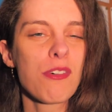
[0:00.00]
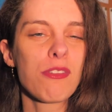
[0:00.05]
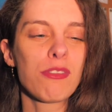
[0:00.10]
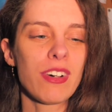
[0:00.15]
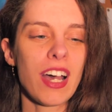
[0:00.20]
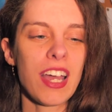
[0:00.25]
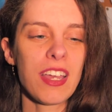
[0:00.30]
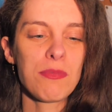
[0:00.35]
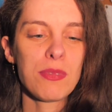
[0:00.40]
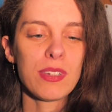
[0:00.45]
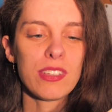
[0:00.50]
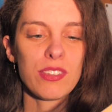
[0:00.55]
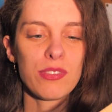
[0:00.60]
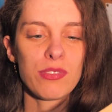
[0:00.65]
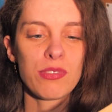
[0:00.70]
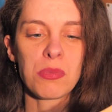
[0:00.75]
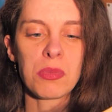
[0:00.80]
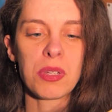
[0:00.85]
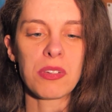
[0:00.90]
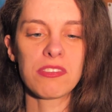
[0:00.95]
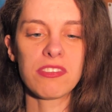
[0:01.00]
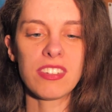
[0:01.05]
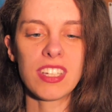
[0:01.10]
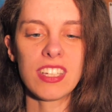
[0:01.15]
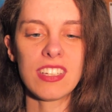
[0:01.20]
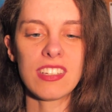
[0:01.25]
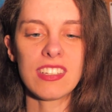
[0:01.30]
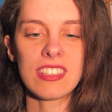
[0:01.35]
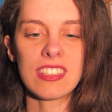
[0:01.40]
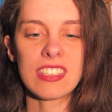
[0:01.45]
fibers from your
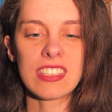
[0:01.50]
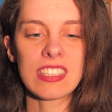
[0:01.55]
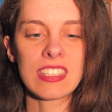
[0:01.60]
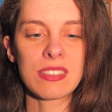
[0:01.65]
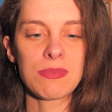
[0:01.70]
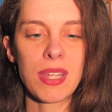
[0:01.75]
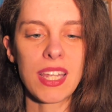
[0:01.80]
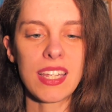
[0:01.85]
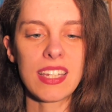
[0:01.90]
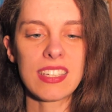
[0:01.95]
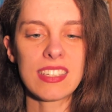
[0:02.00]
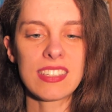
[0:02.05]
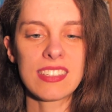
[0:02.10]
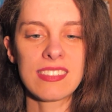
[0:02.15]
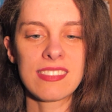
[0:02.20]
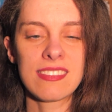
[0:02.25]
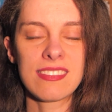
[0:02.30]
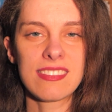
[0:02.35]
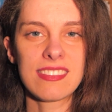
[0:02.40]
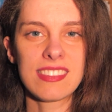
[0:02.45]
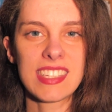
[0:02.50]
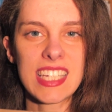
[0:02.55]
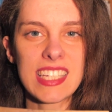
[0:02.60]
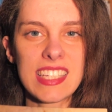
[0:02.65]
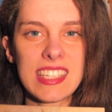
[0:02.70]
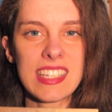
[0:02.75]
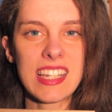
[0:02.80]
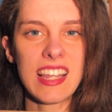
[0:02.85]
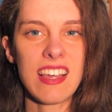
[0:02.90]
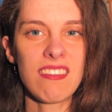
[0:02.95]
fingers make it
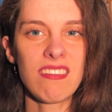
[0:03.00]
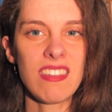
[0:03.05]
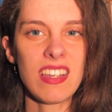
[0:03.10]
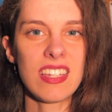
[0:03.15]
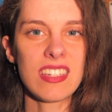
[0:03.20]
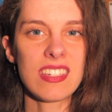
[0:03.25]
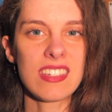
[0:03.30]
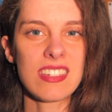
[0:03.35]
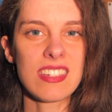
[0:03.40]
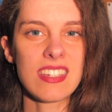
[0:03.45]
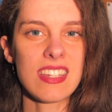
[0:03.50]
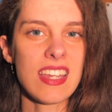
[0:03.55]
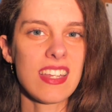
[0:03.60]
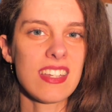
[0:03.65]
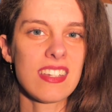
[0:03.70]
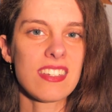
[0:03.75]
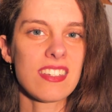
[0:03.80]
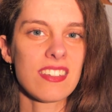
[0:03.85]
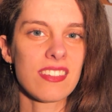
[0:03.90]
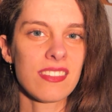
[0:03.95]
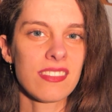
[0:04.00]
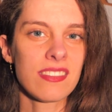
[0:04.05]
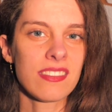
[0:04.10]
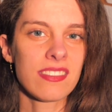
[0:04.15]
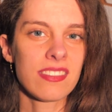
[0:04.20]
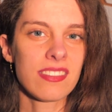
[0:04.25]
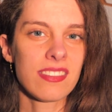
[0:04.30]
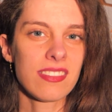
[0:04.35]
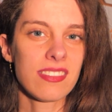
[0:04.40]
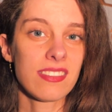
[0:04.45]
this lovely tint of
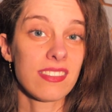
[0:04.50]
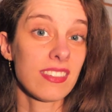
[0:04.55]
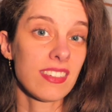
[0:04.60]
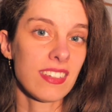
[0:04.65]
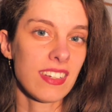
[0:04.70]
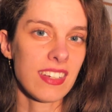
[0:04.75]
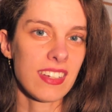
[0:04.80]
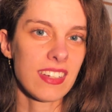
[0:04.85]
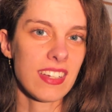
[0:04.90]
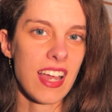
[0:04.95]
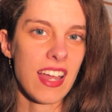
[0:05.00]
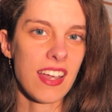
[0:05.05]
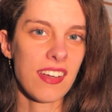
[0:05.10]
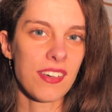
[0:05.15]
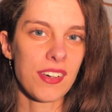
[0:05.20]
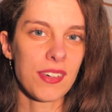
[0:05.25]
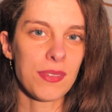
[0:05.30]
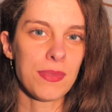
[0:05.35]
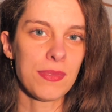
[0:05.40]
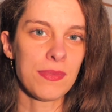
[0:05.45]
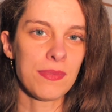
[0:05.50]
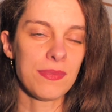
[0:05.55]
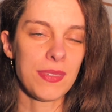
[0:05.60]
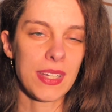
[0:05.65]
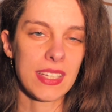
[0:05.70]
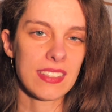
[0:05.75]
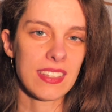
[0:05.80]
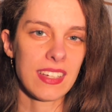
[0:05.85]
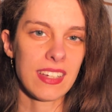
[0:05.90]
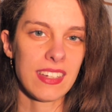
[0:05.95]
Cairo,
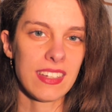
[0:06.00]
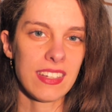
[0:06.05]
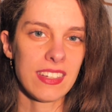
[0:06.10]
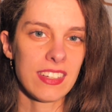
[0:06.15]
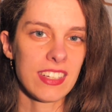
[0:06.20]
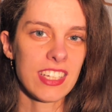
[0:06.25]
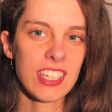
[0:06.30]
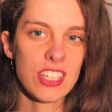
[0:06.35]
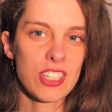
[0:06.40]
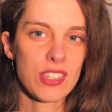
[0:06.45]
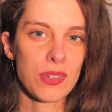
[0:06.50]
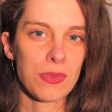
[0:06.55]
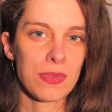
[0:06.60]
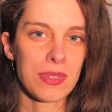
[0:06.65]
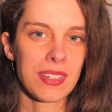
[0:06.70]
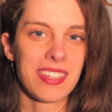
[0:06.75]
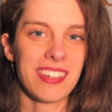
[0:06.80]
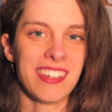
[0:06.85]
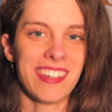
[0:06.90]
basically Egypt.